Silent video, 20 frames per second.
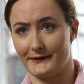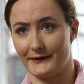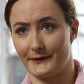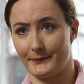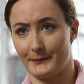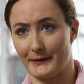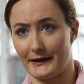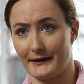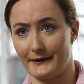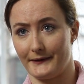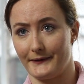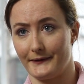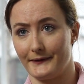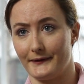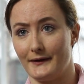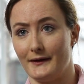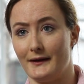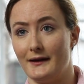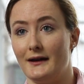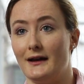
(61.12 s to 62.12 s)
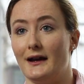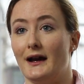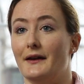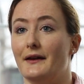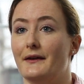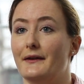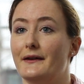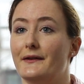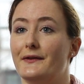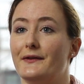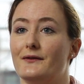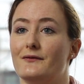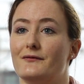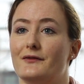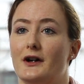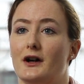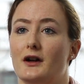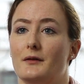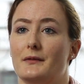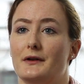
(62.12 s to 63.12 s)
space. And in this
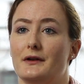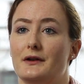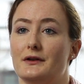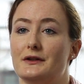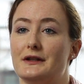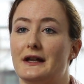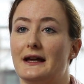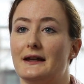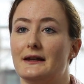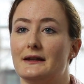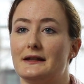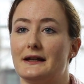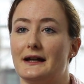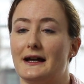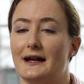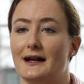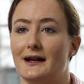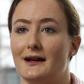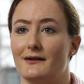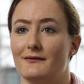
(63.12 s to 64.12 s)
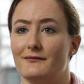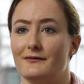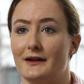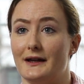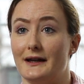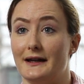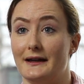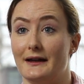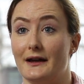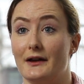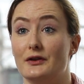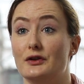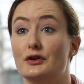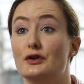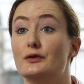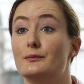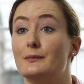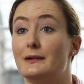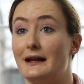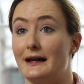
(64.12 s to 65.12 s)
environment, you tend to have a
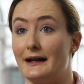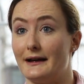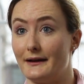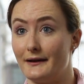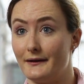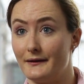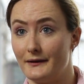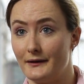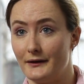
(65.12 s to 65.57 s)
new player